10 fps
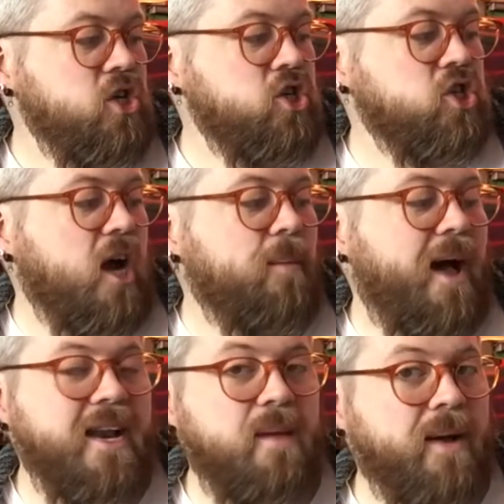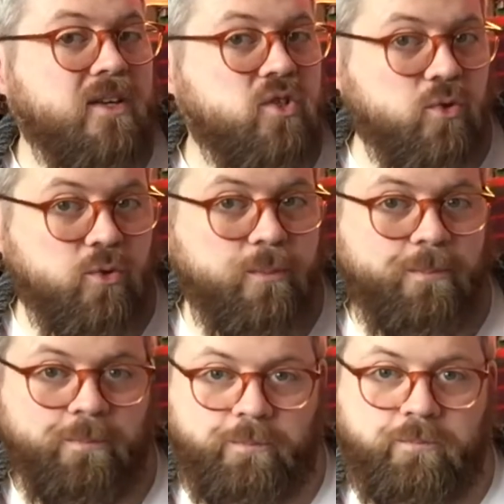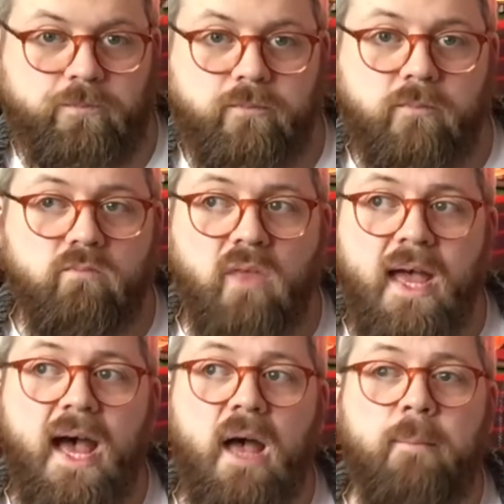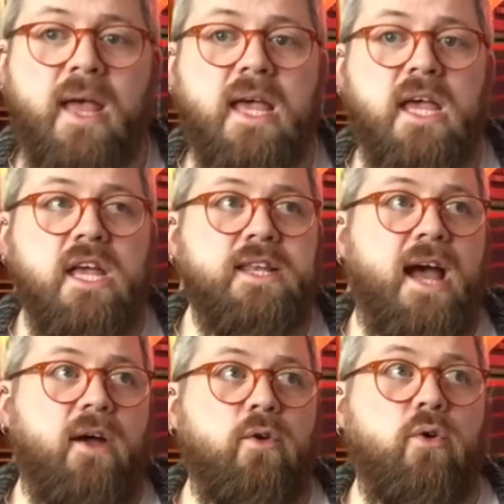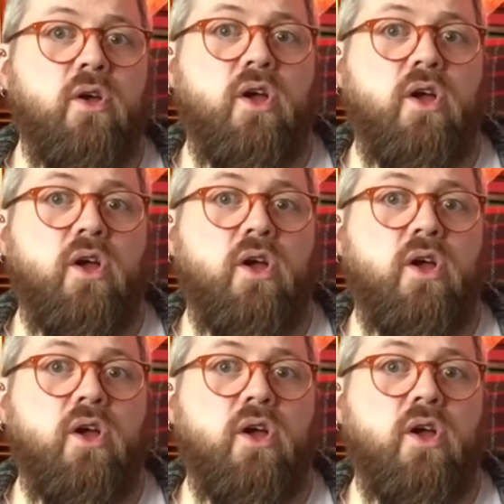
Shrabani Basu. Um, now,